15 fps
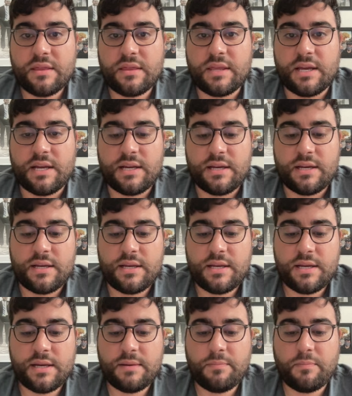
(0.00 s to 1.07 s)
the
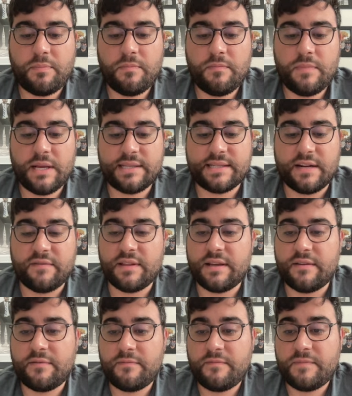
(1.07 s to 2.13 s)
instead of
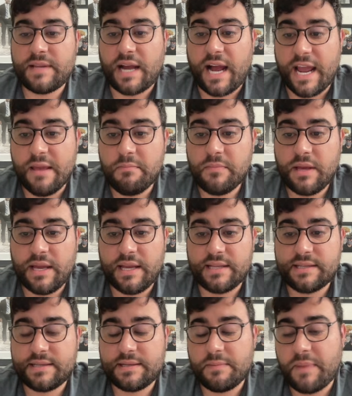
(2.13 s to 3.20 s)
the time,
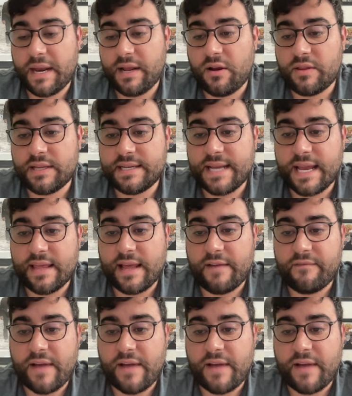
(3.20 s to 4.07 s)
it's depending on the day that